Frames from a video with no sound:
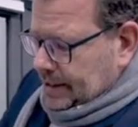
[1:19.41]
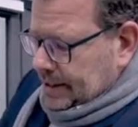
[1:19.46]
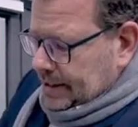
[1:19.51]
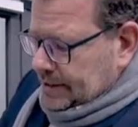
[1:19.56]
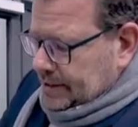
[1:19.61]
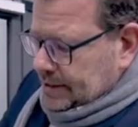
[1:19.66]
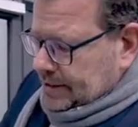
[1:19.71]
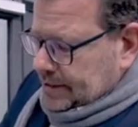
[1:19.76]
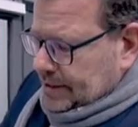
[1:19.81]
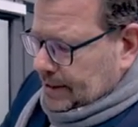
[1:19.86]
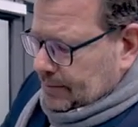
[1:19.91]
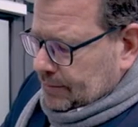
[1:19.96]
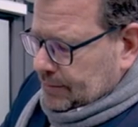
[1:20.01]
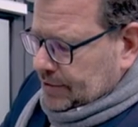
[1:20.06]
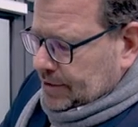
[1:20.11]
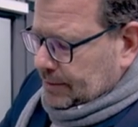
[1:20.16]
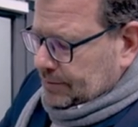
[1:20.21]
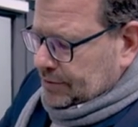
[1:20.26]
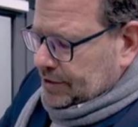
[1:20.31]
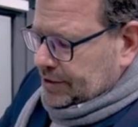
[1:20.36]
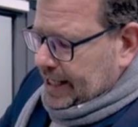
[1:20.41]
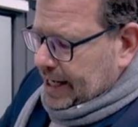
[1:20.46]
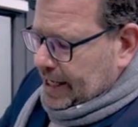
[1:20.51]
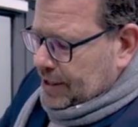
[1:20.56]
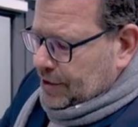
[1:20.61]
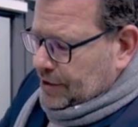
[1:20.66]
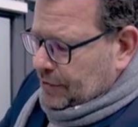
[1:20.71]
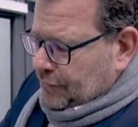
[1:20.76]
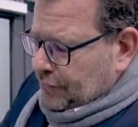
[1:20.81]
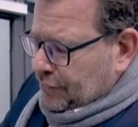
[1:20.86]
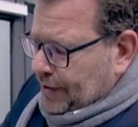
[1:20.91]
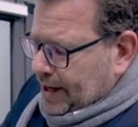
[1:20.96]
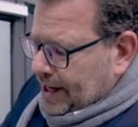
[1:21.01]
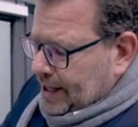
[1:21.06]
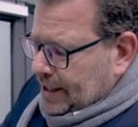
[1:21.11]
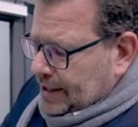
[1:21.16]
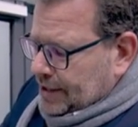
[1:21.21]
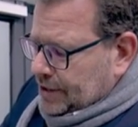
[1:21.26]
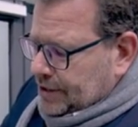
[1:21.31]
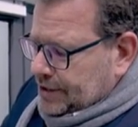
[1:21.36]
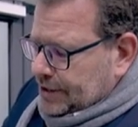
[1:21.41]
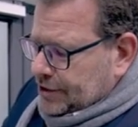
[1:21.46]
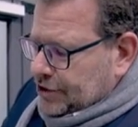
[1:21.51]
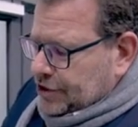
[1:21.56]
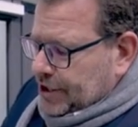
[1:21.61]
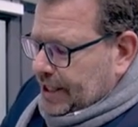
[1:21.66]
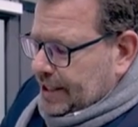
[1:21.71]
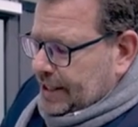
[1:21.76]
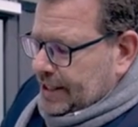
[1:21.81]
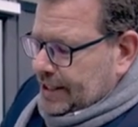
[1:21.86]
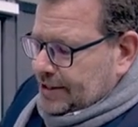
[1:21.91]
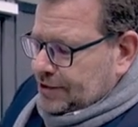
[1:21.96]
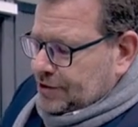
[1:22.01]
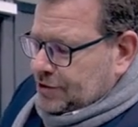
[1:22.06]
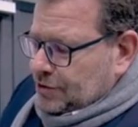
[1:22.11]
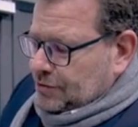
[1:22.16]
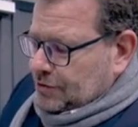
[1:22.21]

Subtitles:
this is some standard failures in Chinese.